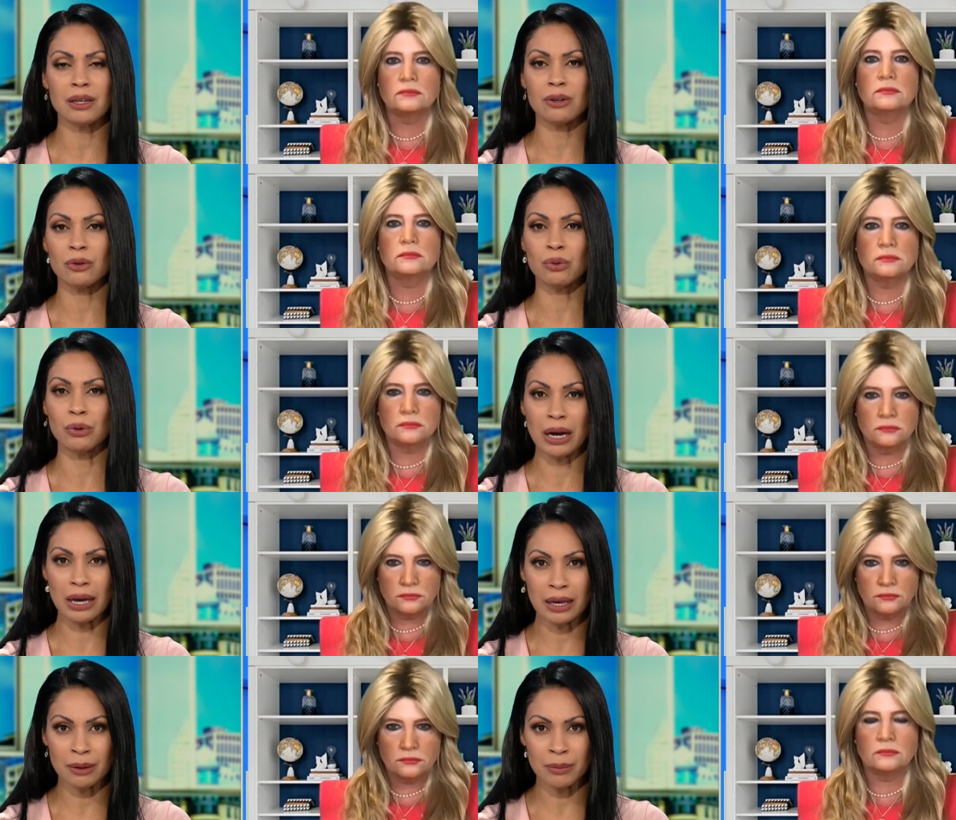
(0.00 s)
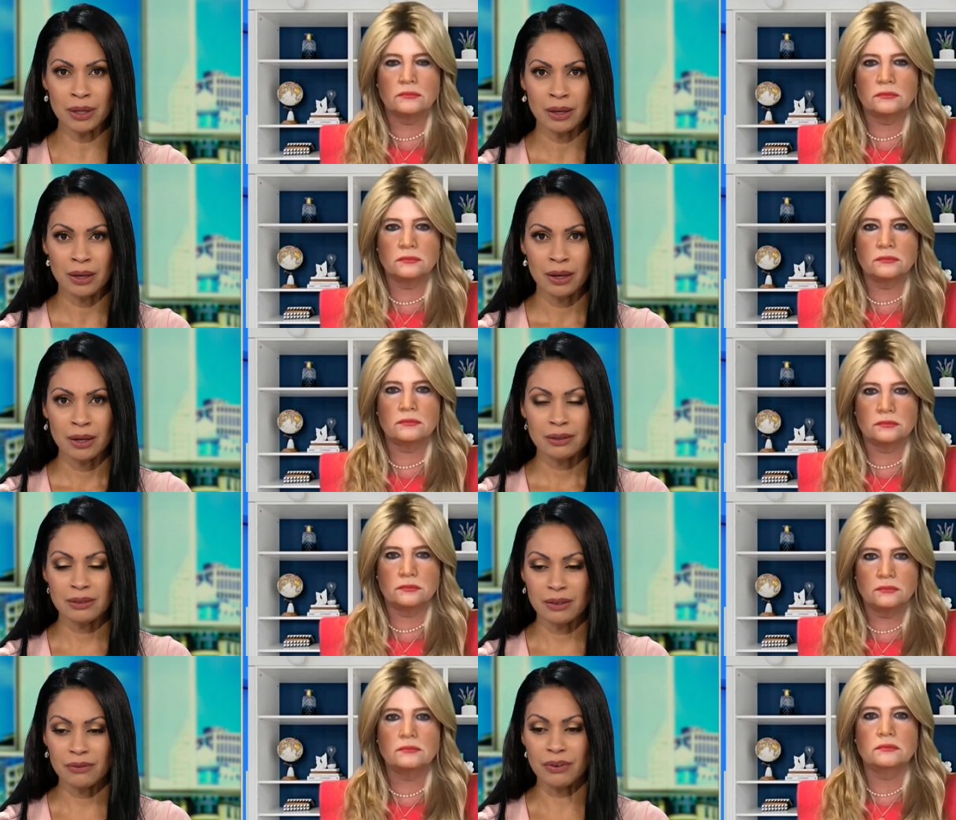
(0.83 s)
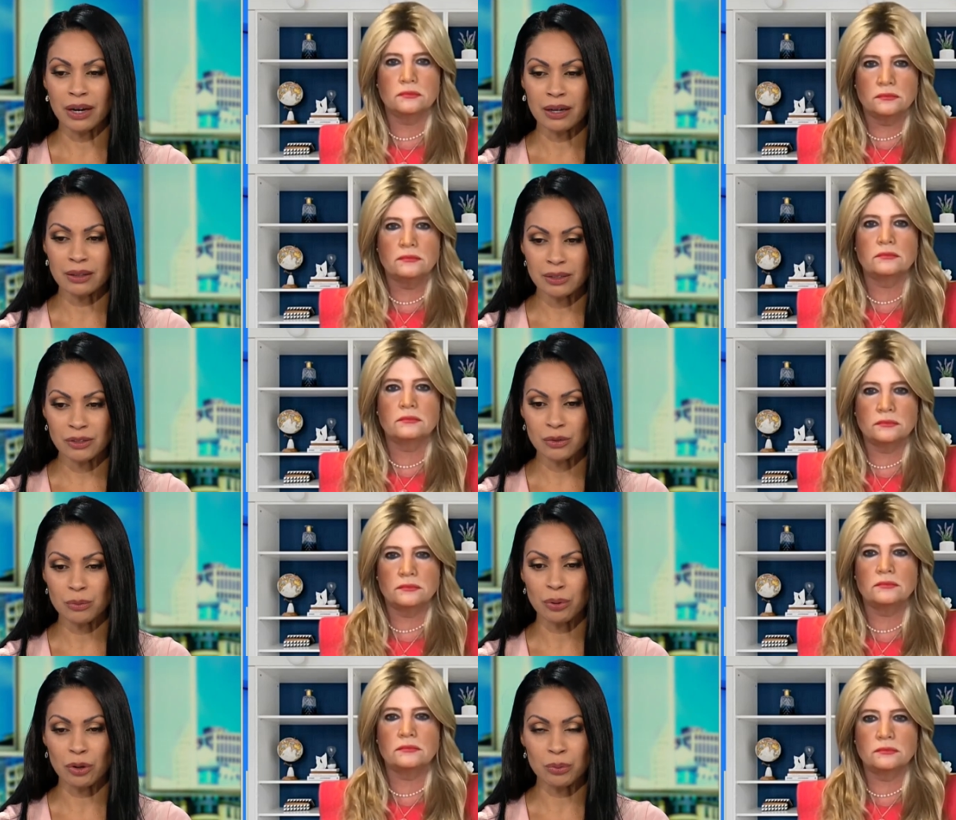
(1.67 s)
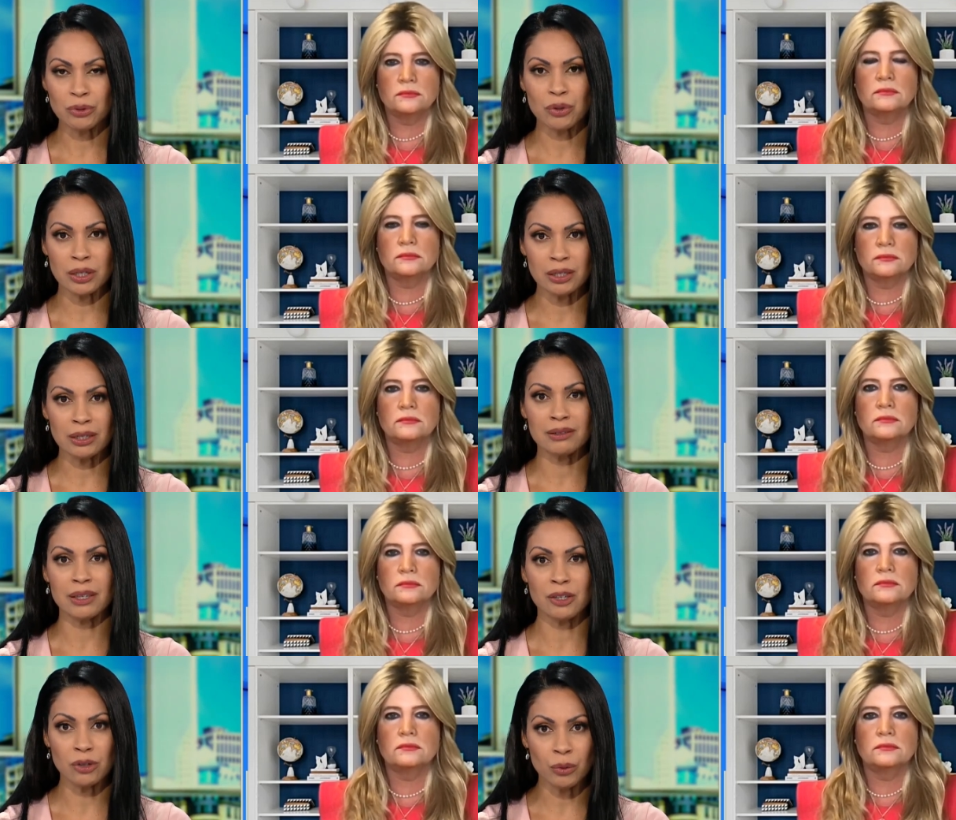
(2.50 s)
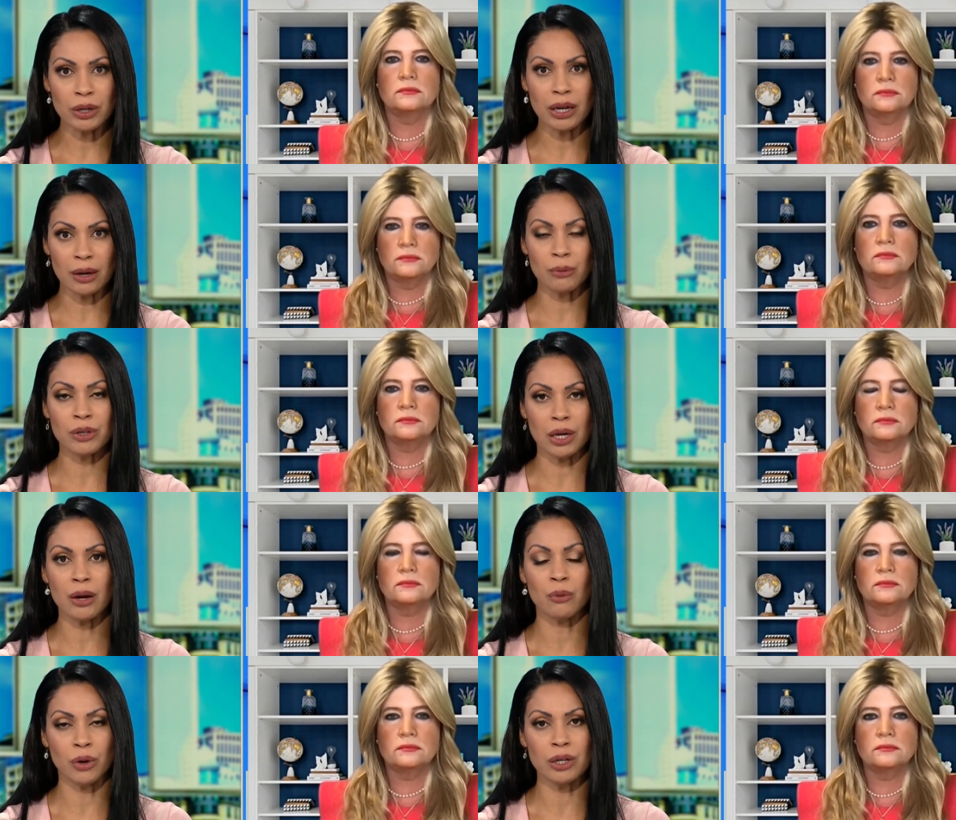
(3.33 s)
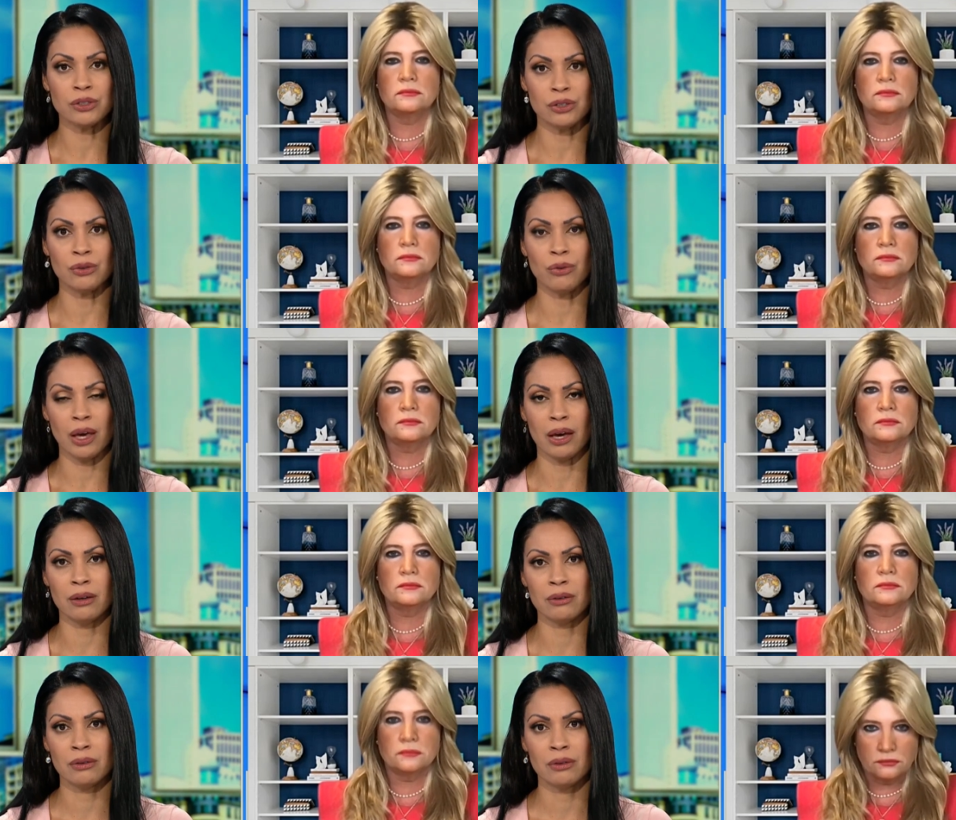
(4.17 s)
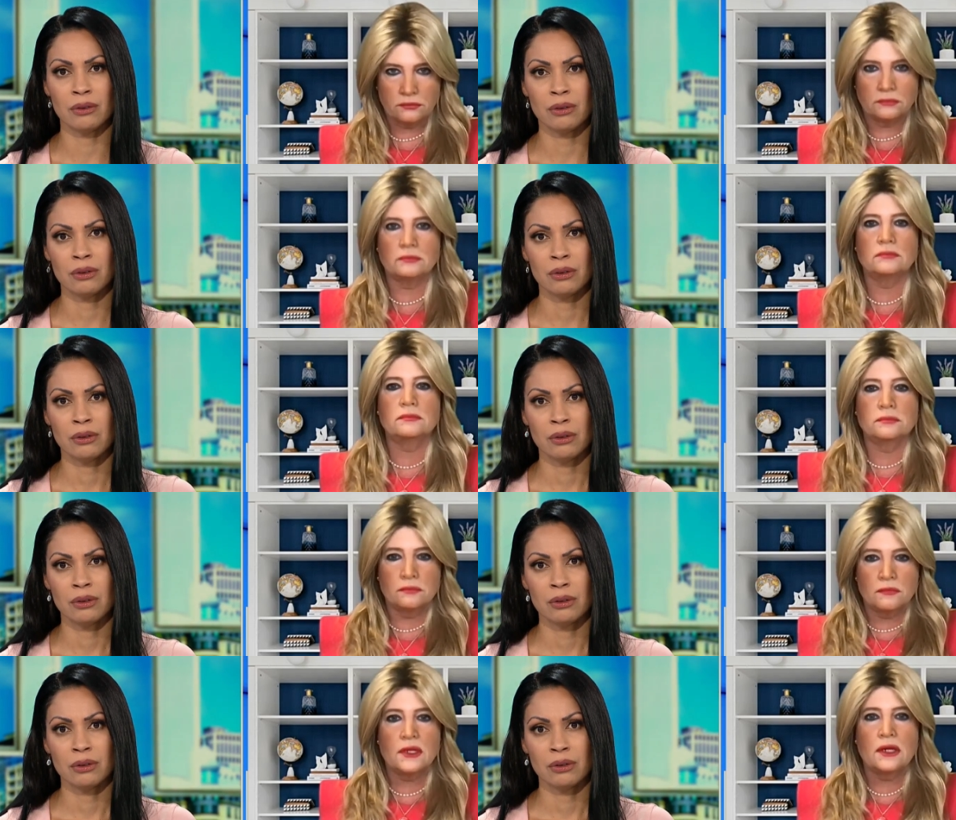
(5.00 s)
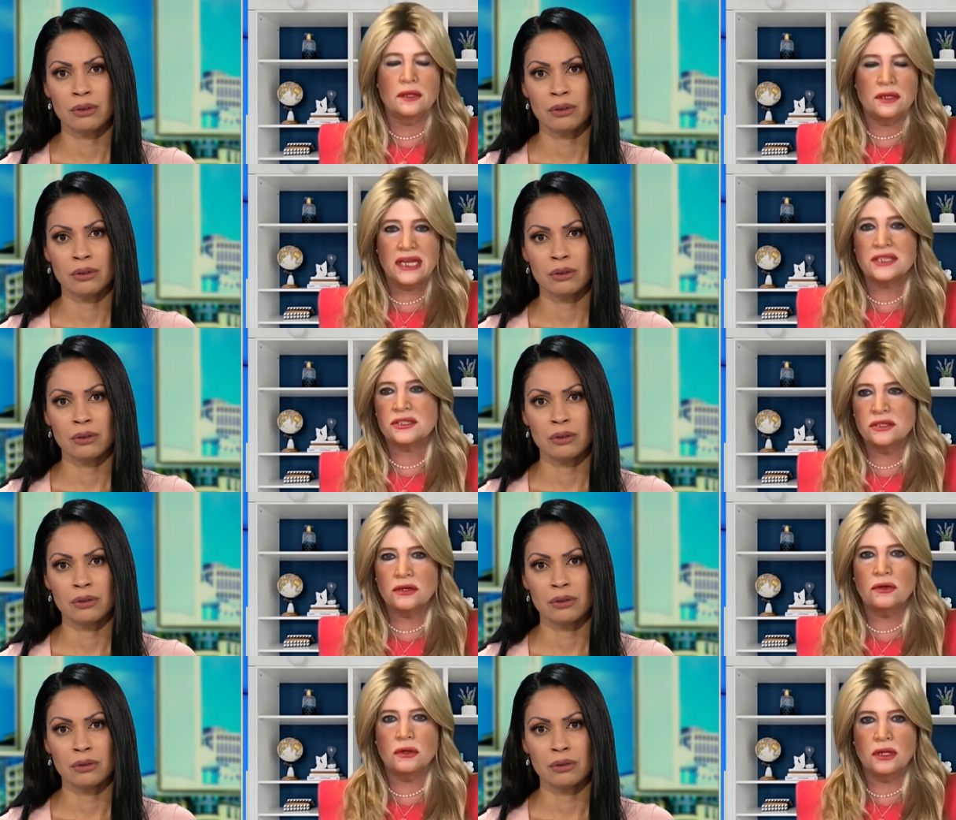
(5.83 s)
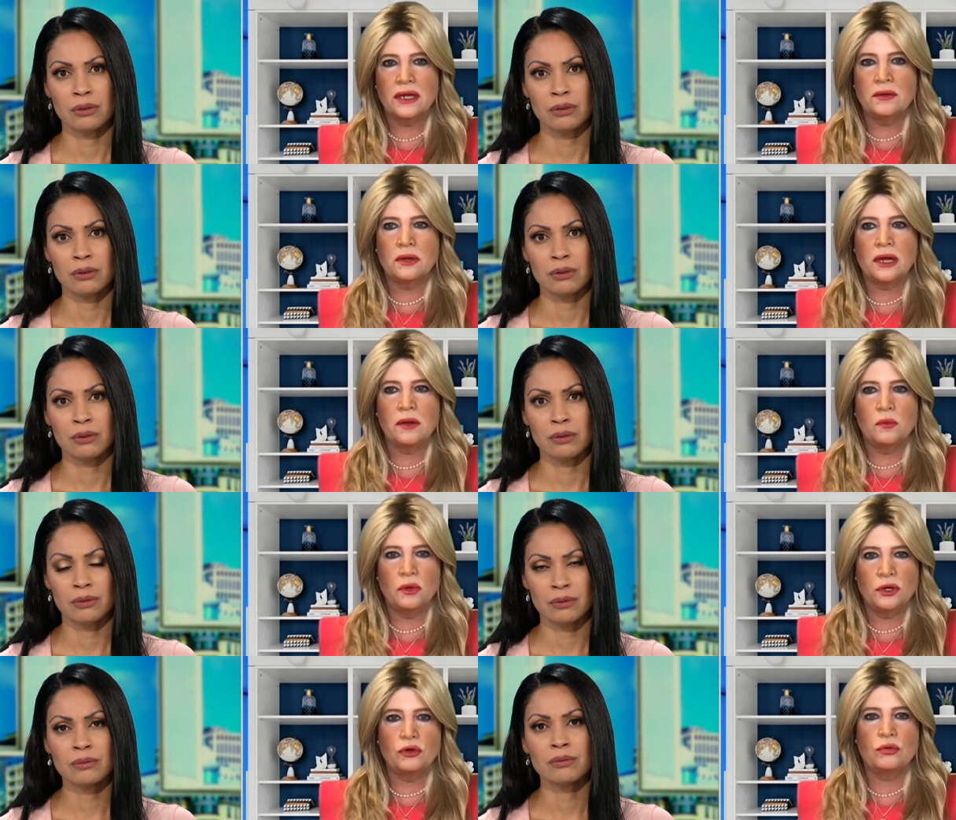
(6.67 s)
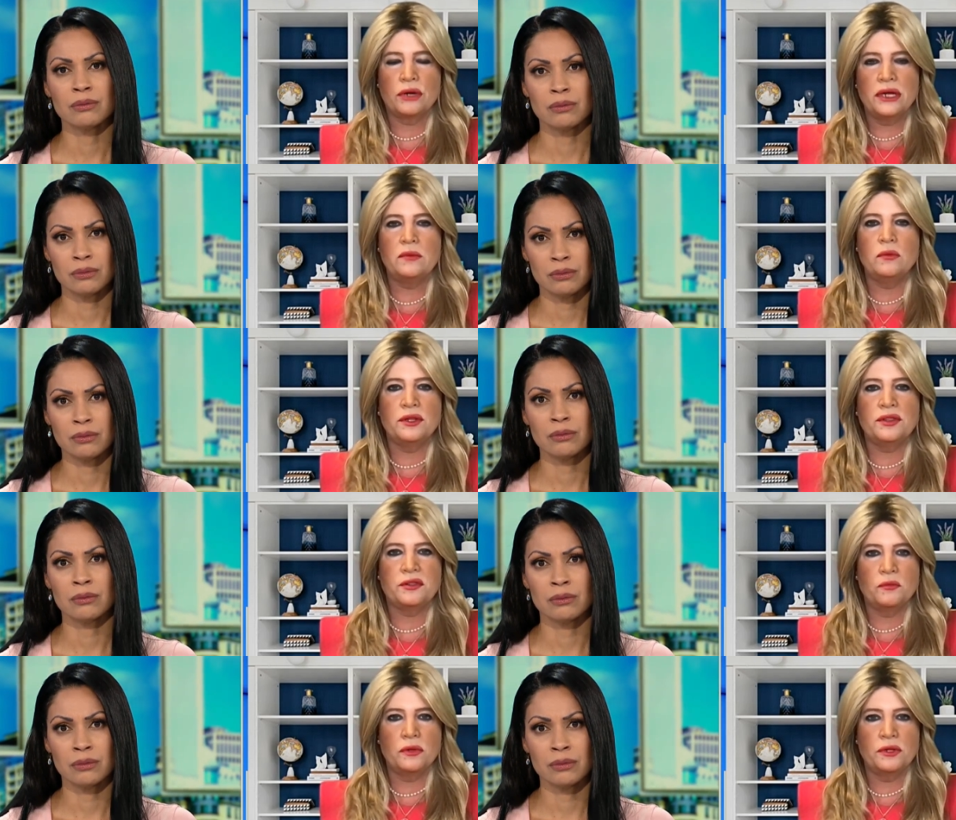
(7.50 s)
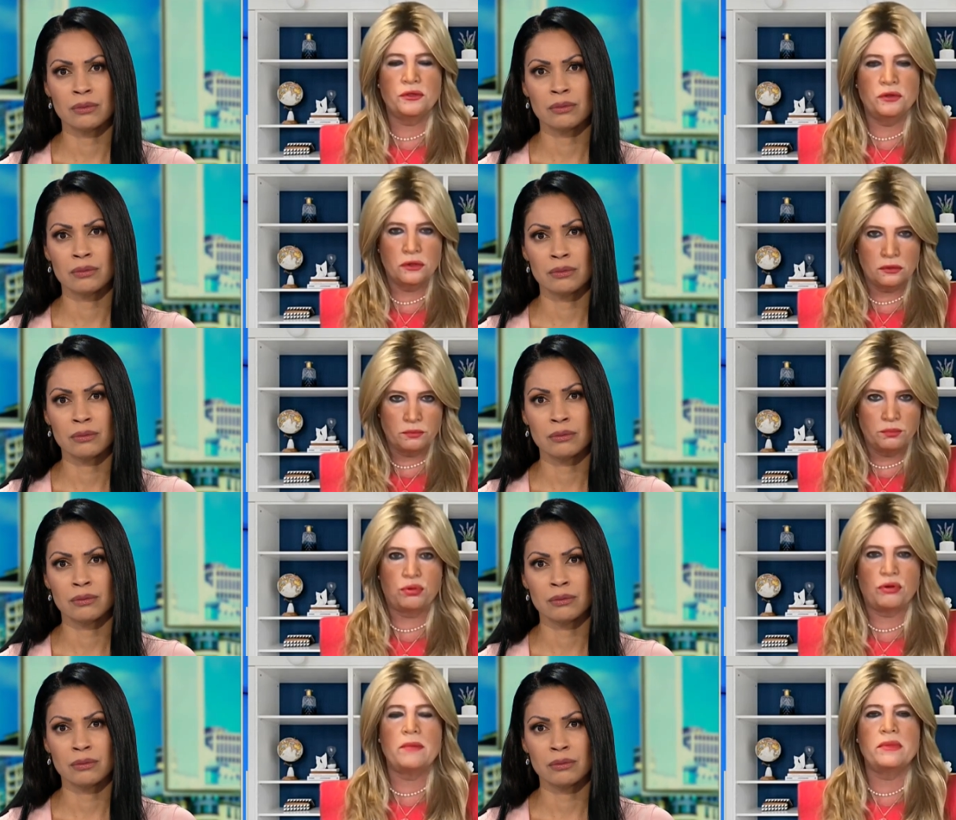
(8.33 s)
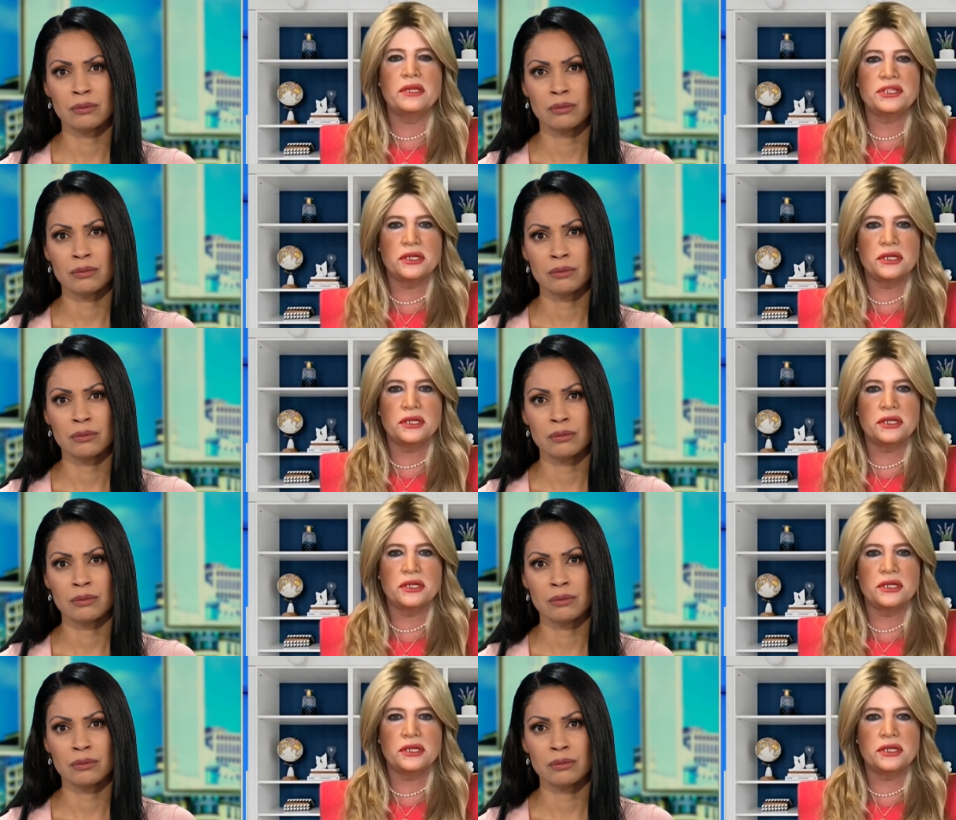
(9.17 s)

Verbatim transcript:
Speaker 1: a crime, see violence perpetrated and say, you know what, I want to do that?
Speaker 2: Yes, Nicole, I would agree with your premise